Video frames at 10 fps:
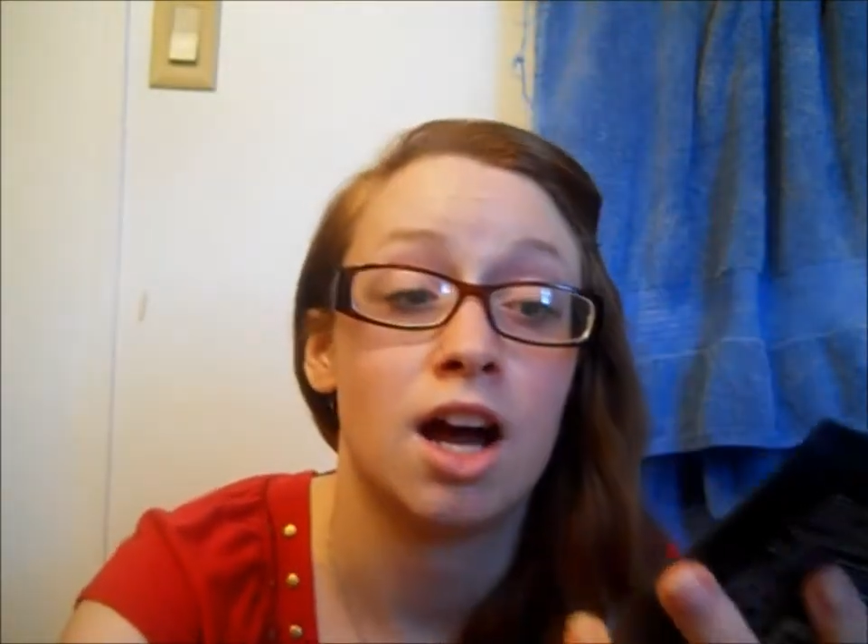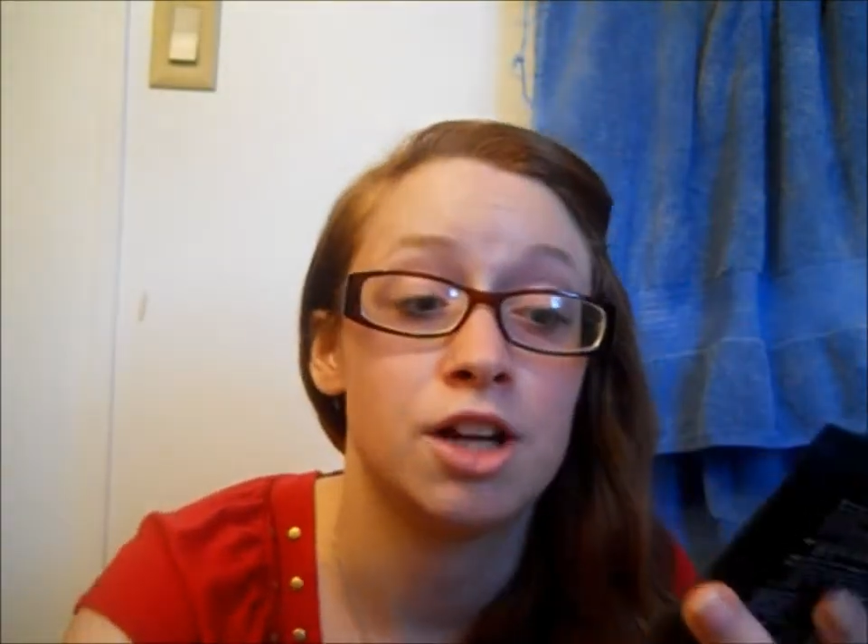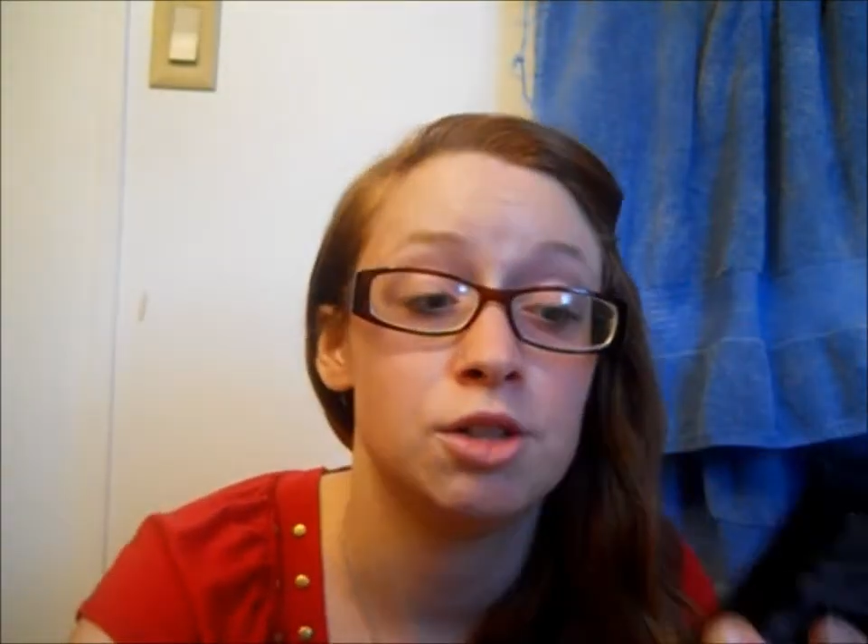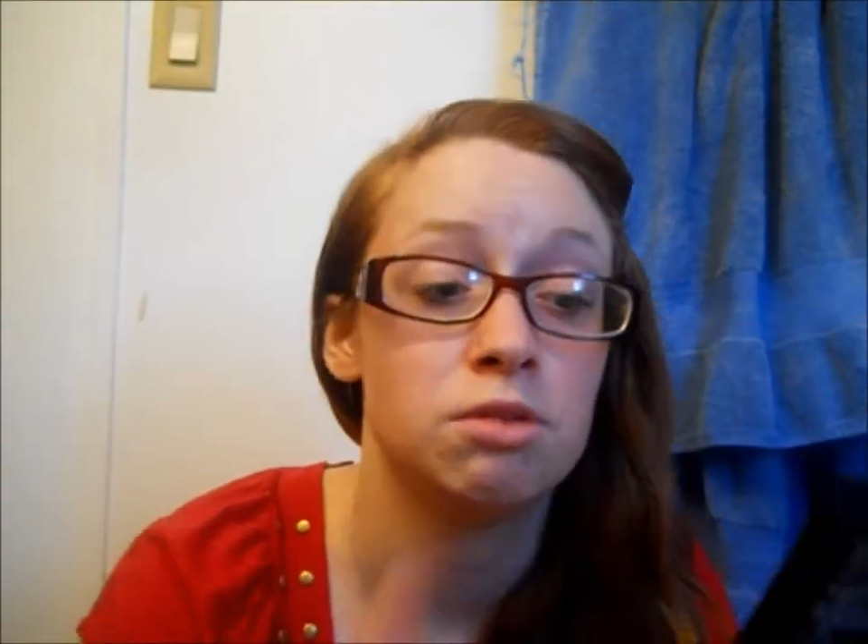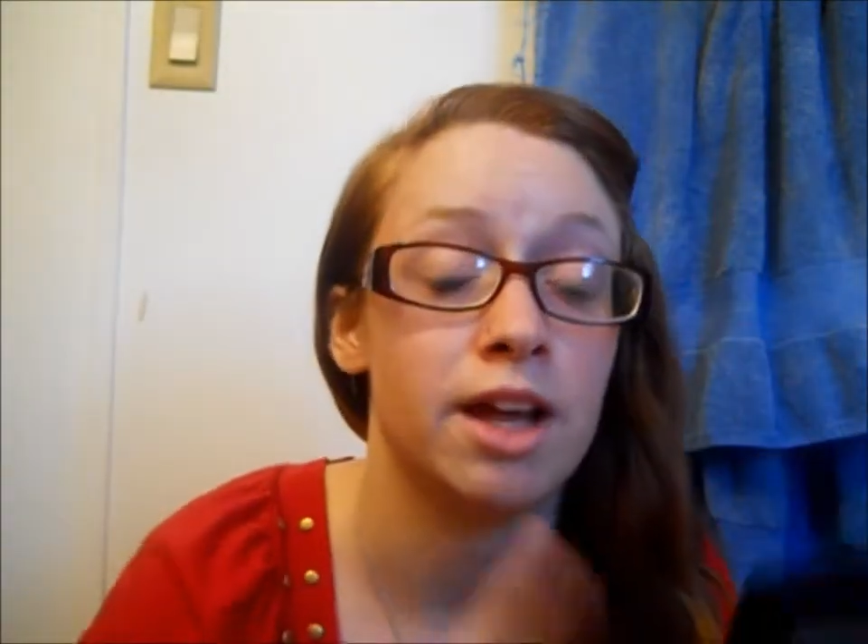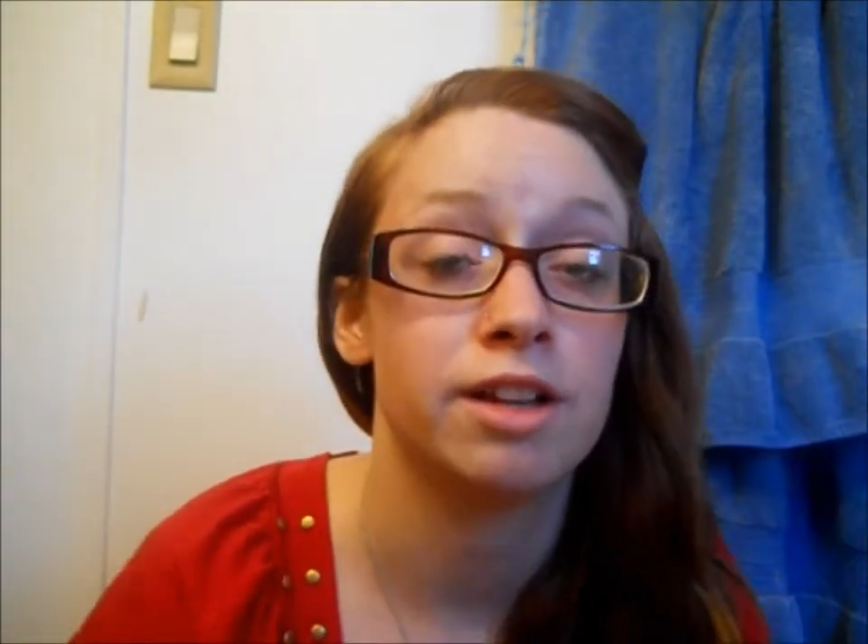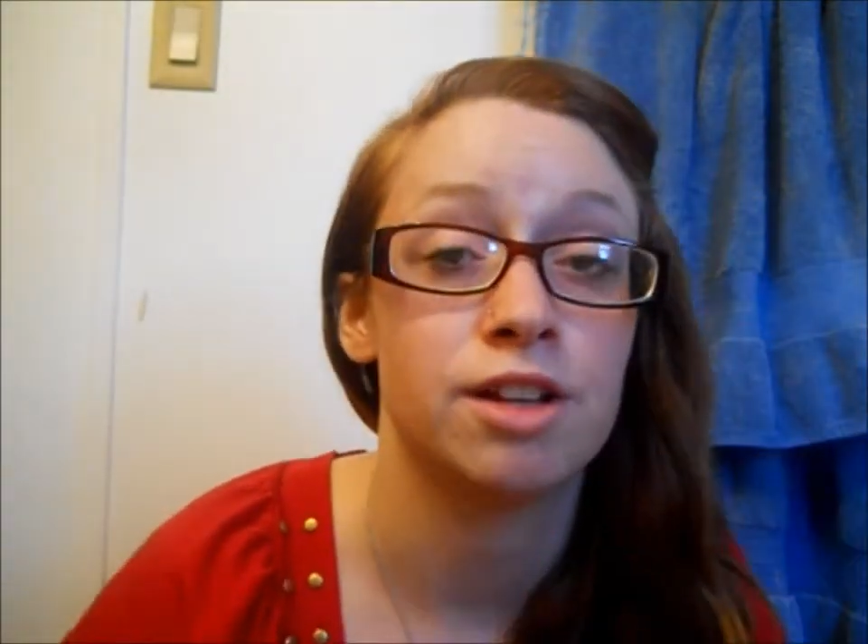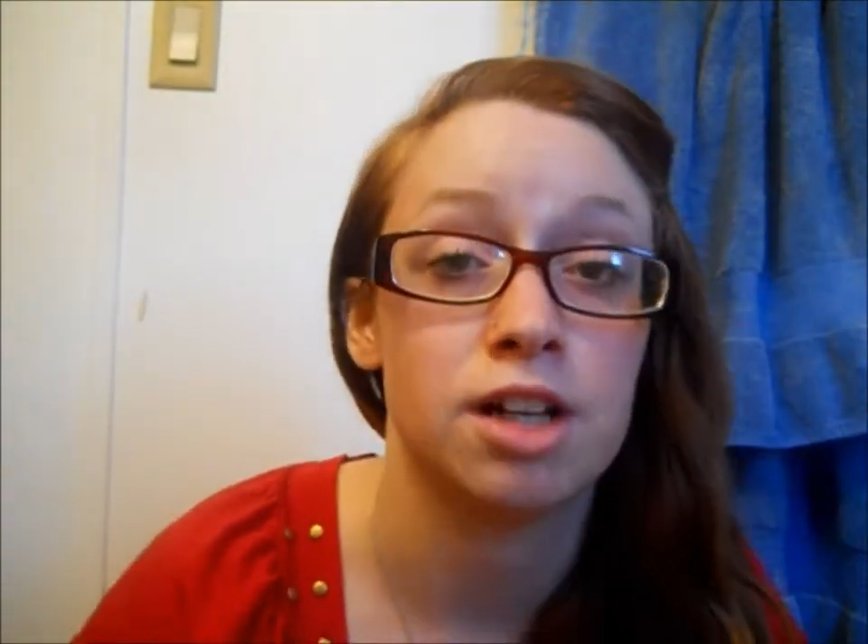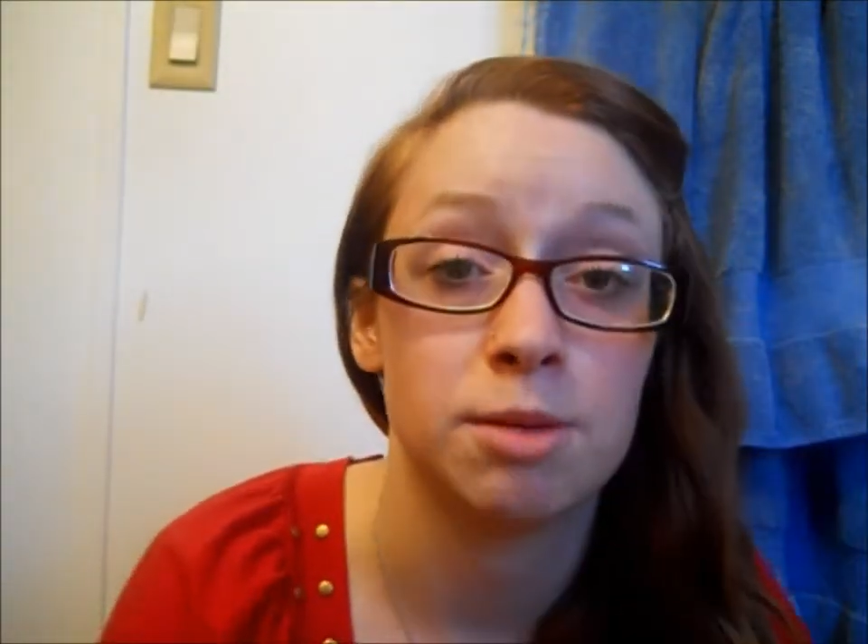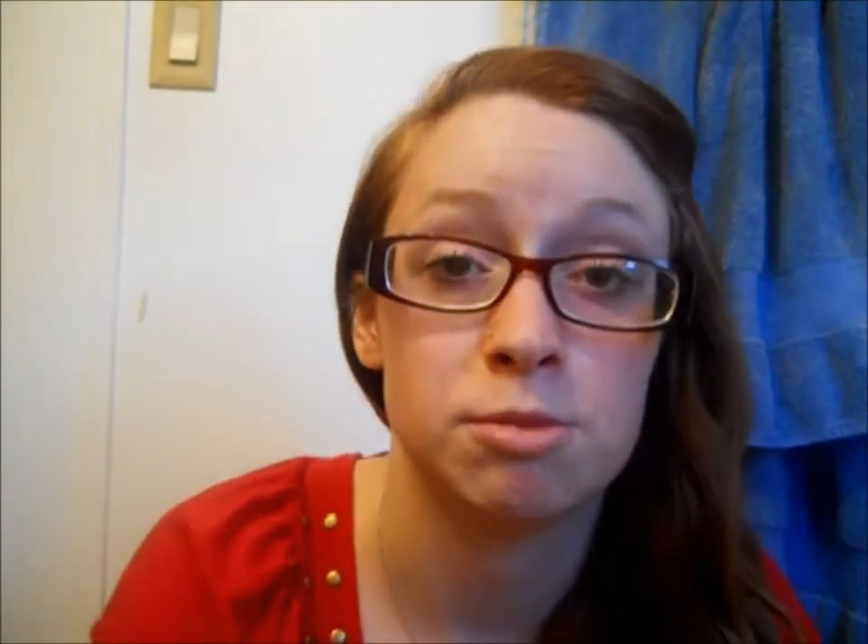I do like
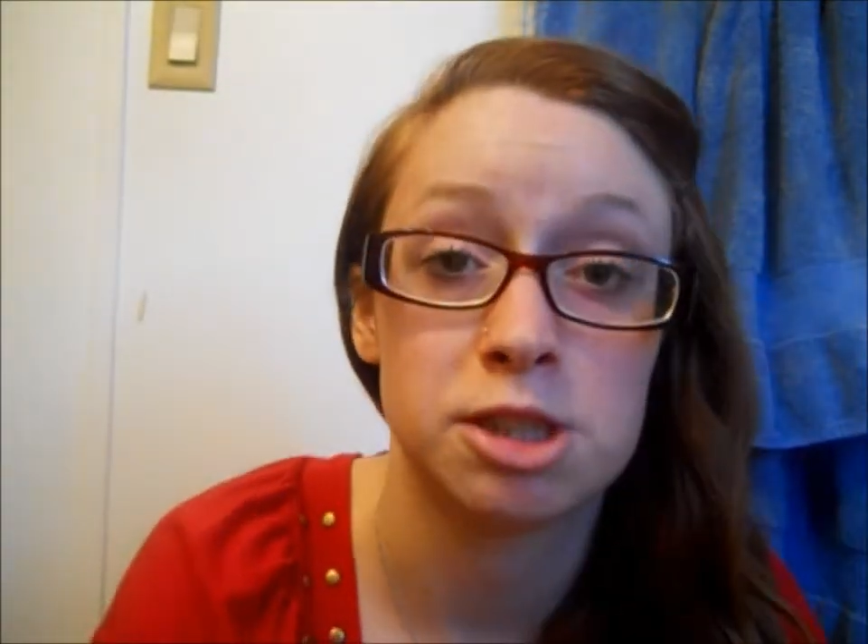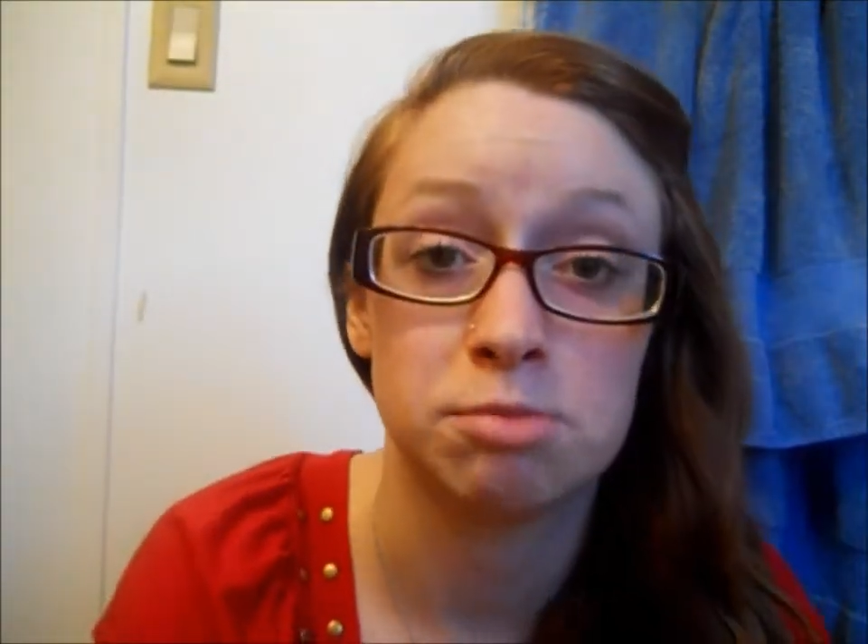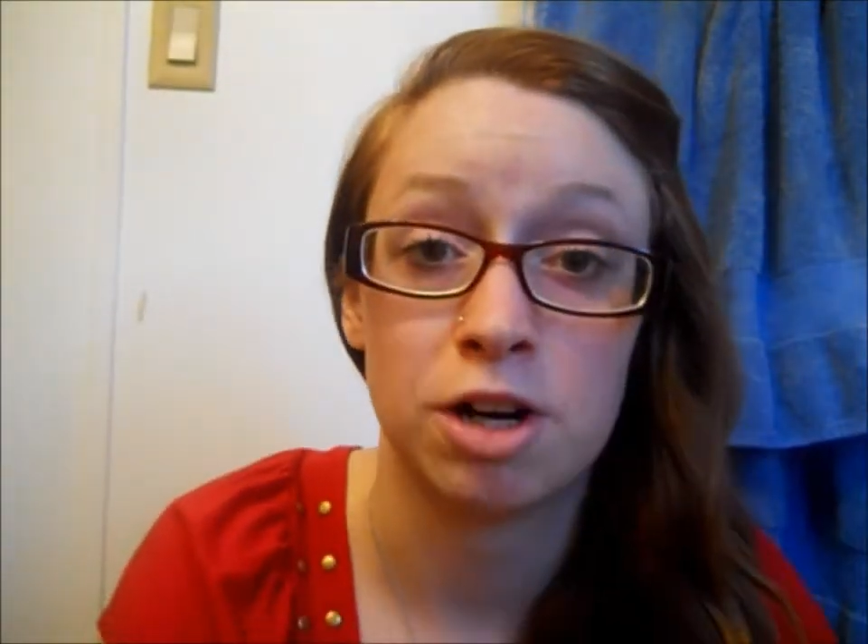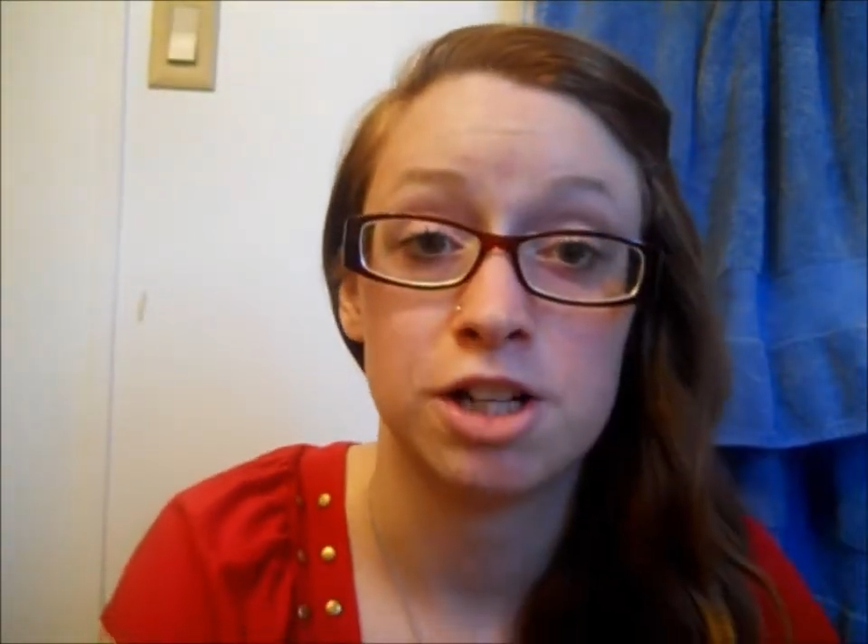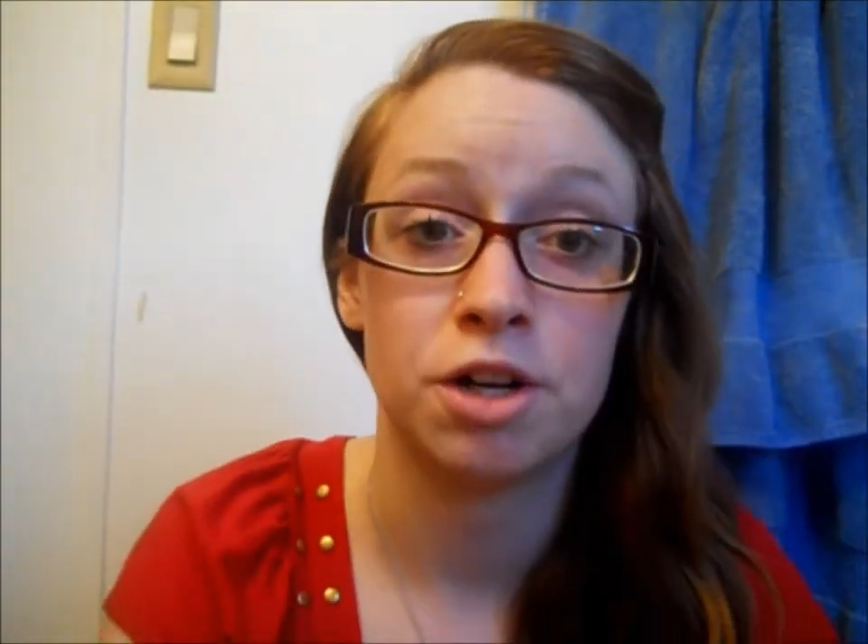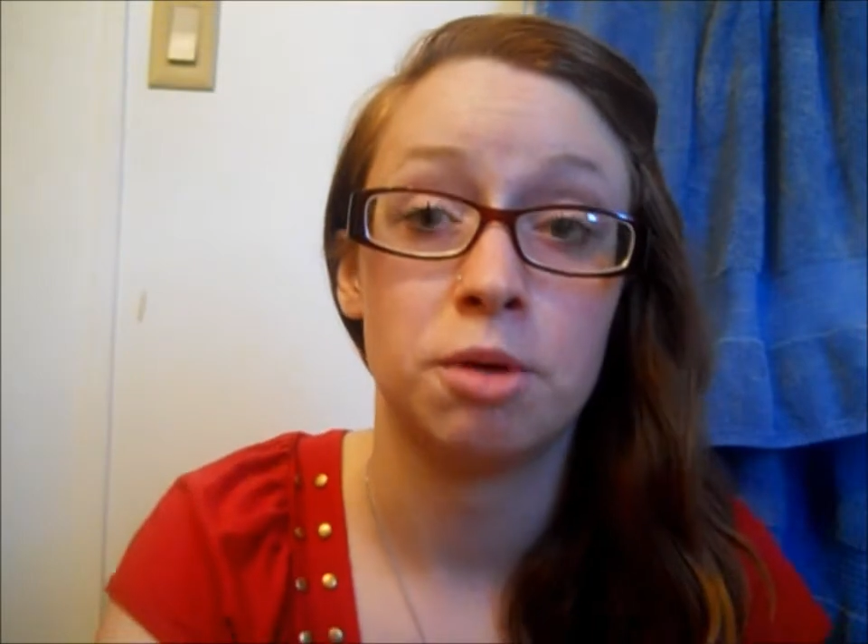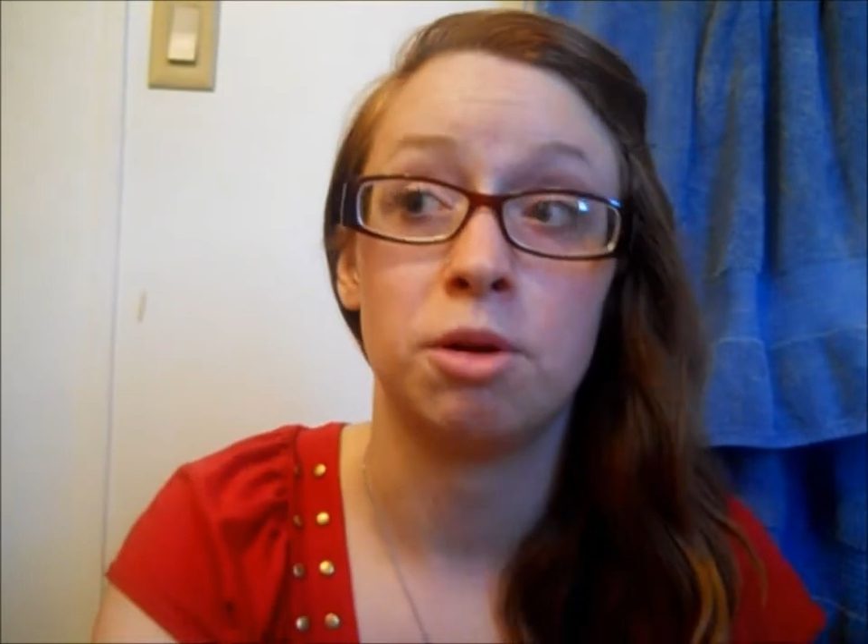the um, spray gel.